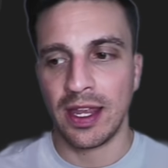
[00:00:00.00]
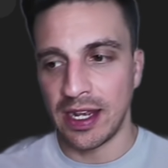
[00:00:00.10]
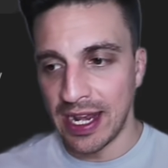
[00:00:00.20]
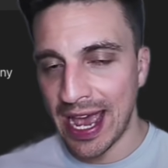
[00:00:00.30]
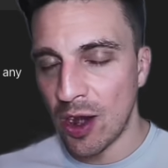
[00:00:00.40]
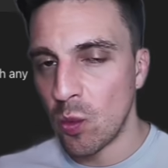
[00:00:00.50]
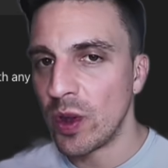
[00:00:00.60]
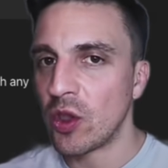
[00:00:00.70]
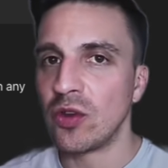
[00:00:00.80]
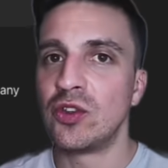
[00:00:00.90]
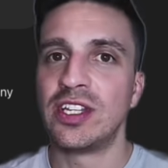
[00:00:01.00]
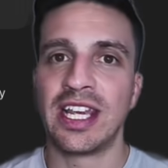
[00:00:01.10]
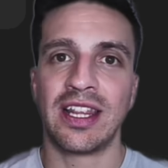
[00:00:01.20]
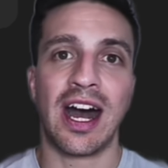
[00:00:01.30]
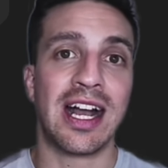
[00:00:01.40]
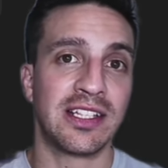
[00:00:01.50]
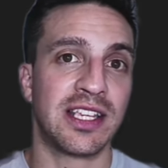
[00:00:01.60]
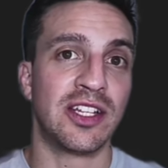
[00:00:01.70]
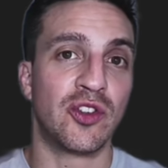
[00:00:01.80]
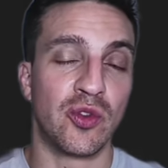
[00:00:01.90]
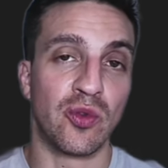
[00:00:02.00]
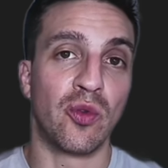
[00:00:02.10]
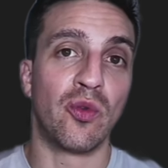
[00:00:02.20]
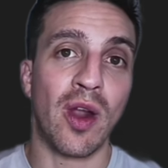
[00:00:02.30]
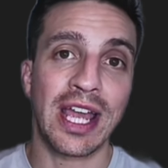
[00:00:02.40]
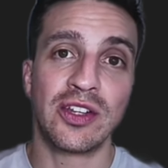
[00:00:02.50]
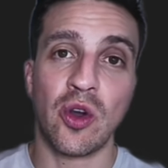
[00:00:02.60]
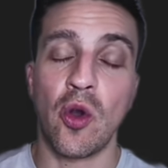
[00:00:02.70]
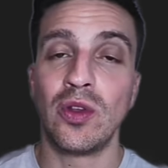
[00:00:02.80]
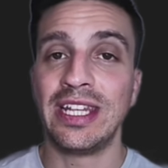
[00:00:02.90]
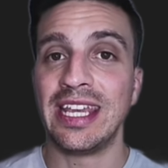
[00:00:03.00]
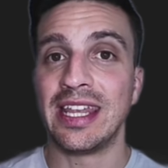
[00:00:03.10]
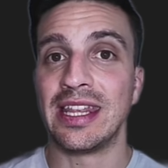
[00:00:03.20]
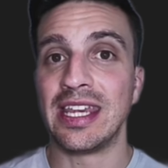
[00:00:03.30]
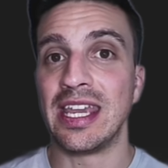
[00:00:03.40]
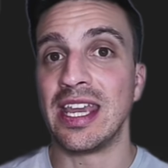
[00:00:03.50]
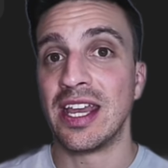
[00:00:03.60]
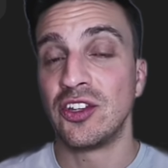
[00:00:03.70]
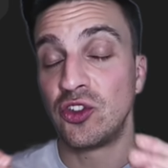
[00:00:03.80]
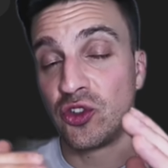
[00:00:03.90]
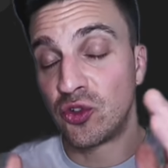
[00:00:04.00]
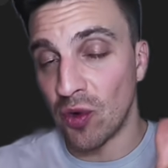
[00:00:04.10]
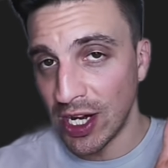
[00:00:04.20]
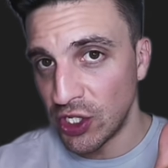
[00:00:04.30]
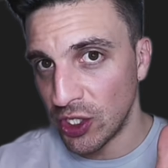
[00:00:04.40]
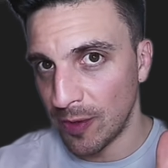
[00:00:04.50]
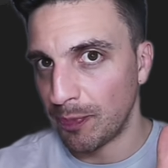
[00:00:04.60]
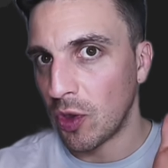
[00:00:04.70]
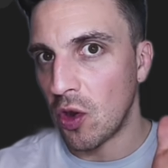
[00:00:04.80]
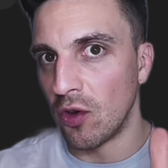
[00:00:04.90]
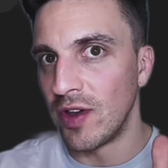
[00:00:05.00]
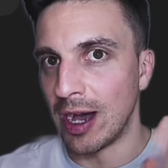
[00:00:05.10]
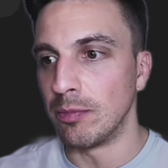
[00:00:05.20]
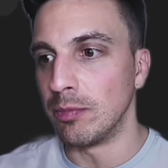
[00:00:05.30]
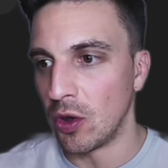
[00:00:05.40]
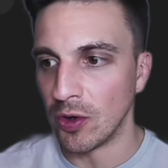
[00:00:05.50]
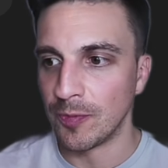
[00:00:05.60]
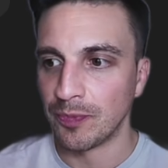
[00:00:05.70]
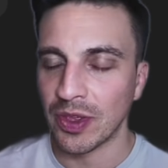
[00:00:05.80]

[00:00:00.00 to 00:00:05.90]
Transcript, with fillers: Now we're going to ask it to write only the structure of our blog